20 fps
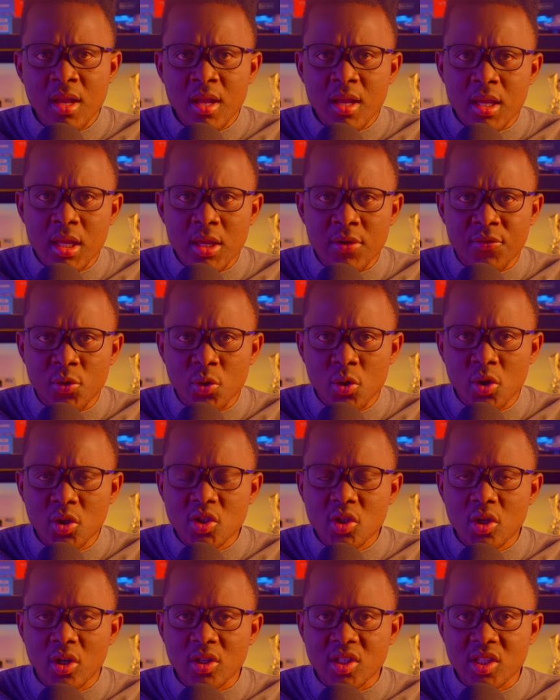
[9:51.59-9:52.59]
If you don't
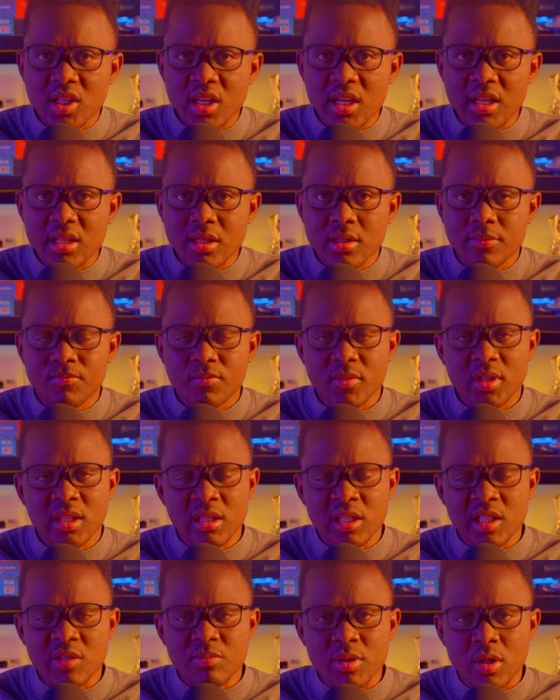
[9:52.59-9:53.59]
succeed, it
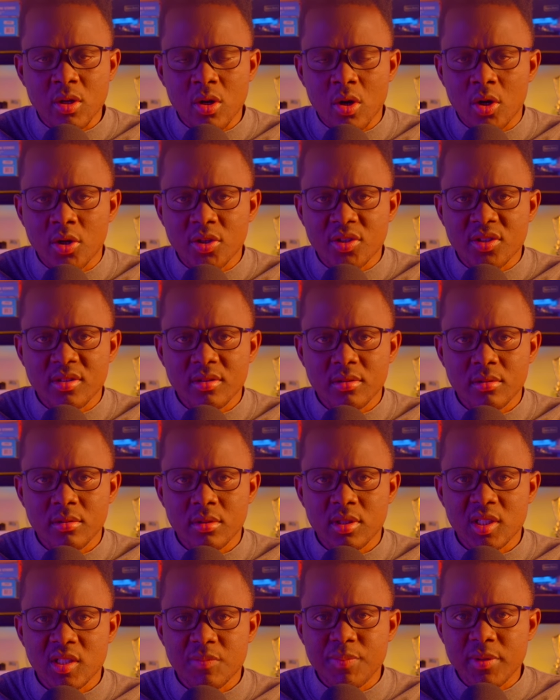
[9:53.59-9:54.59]
is because
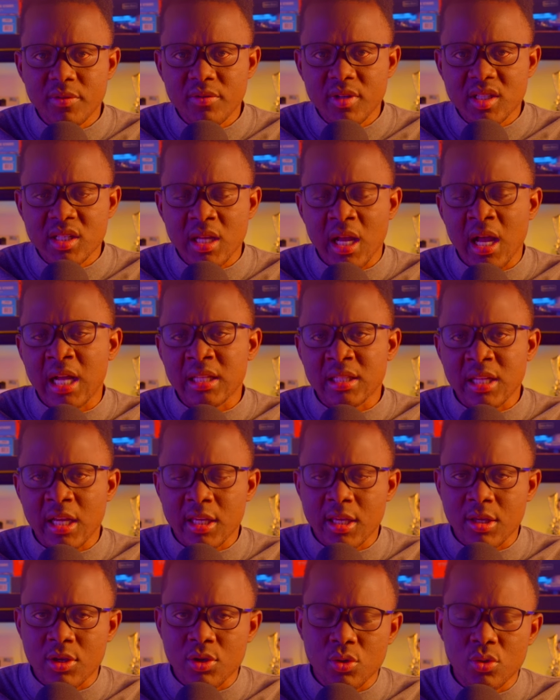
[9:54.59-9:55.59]
spirits are
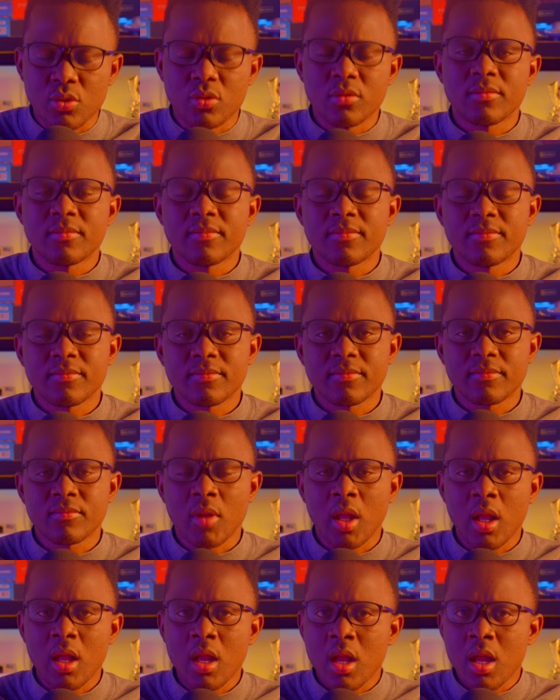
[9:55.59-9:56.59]
attacking you.
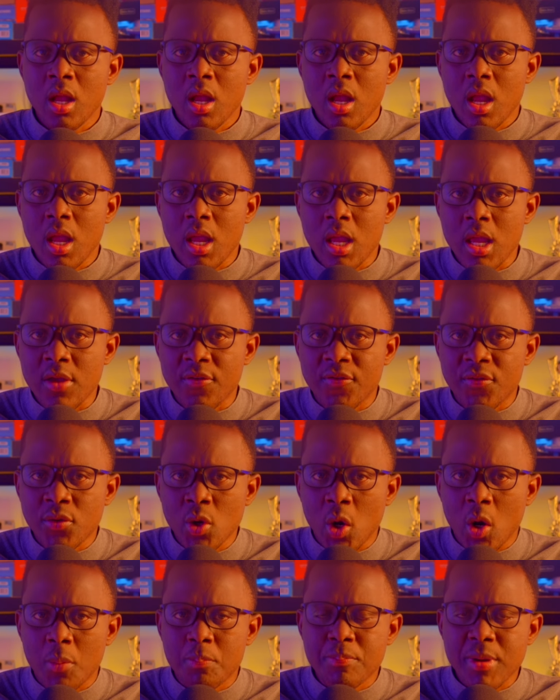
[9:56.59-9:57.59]
If
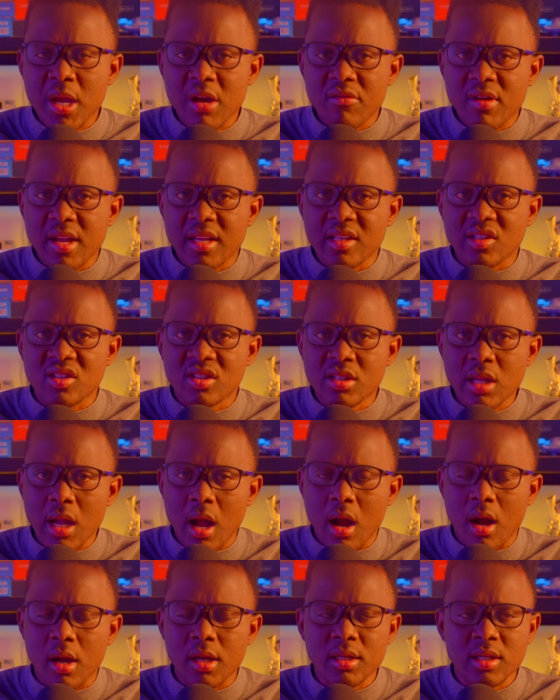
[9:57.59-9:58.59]
your parents
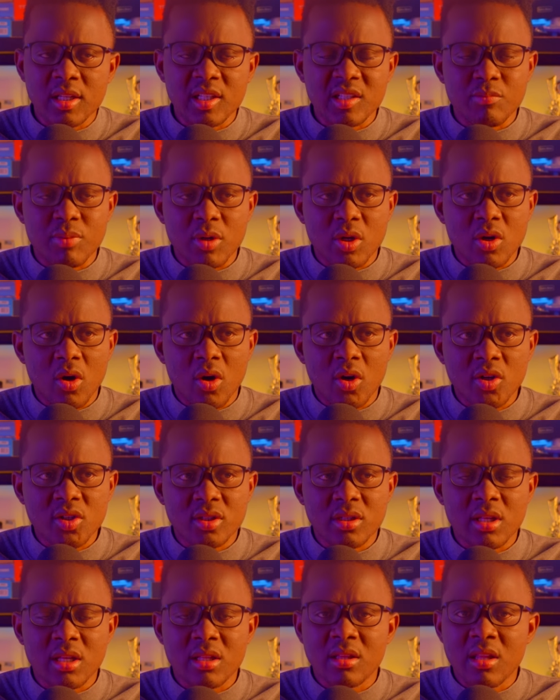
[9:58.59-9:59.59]
died, it's because
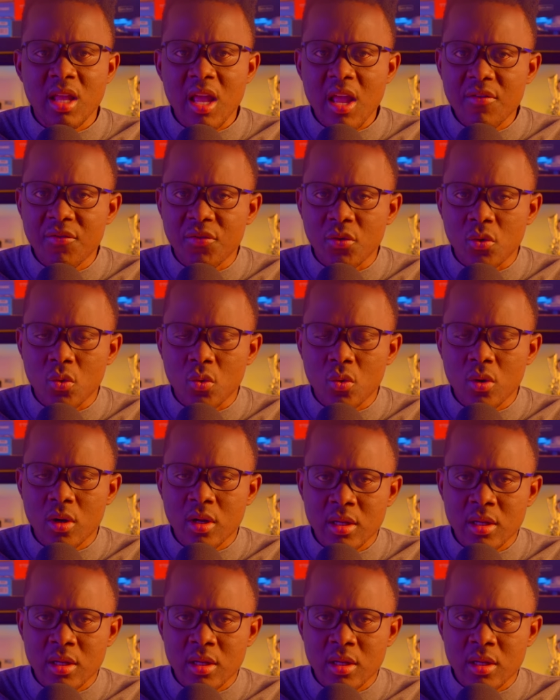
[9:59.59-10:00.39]
the devil